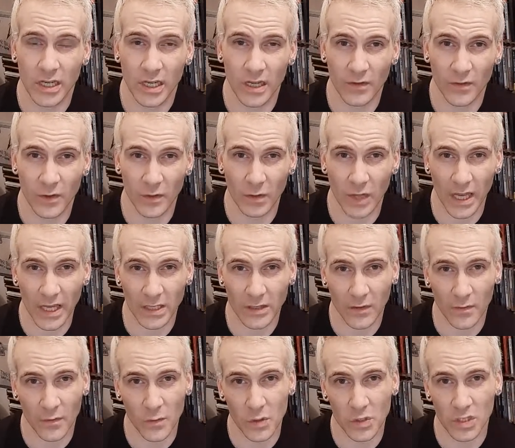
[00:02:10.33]
If you like the
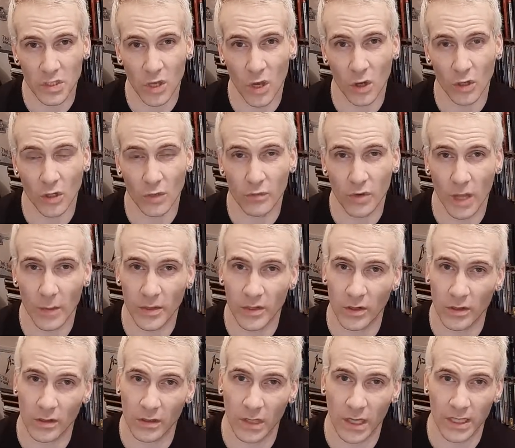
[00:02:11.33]
first song, you're probably
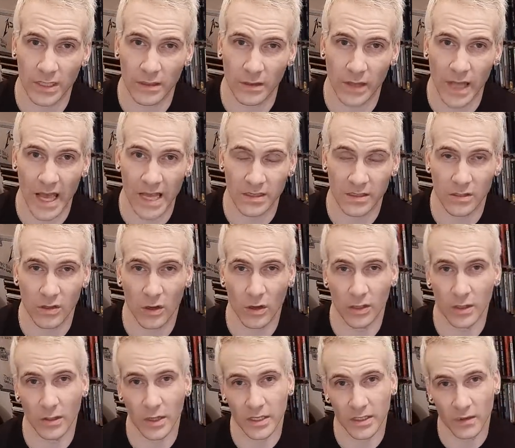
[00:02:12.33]
going to like the last song.
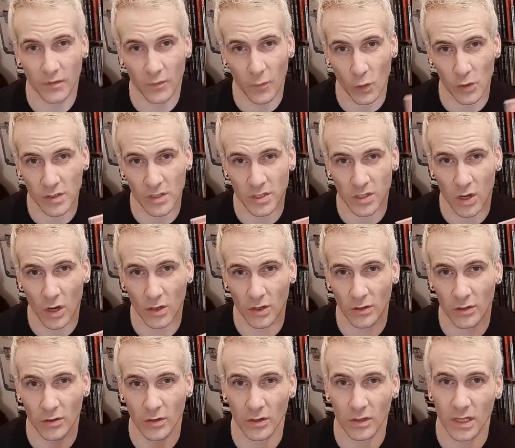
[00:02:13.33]
You like the fourth song,
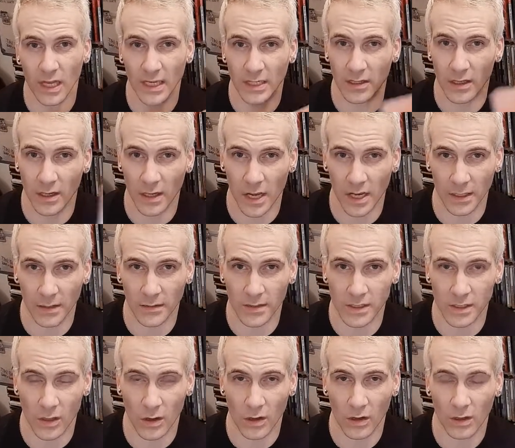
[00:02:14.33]
you're going to like the ninth
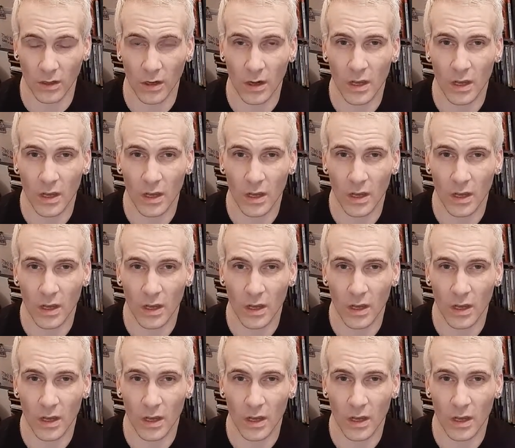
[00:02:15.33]
song.